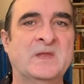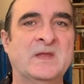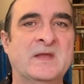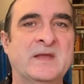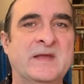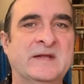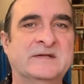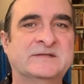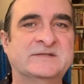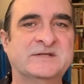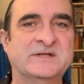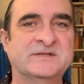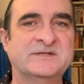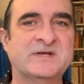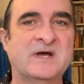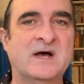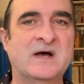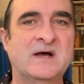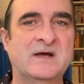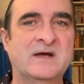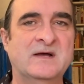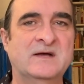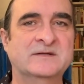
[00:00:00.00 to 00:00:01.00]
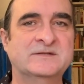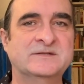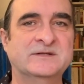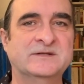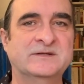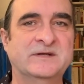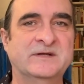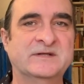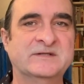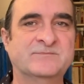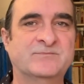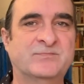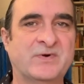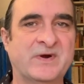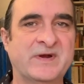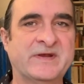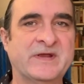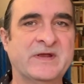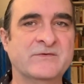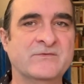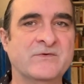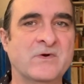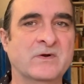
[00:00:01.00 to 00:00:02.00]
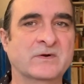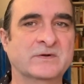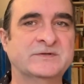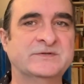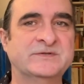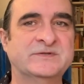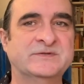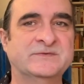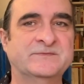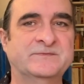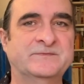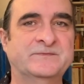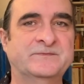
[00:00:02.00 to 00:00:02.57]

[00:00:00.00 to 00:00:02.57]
It's as hard as breaking rocks.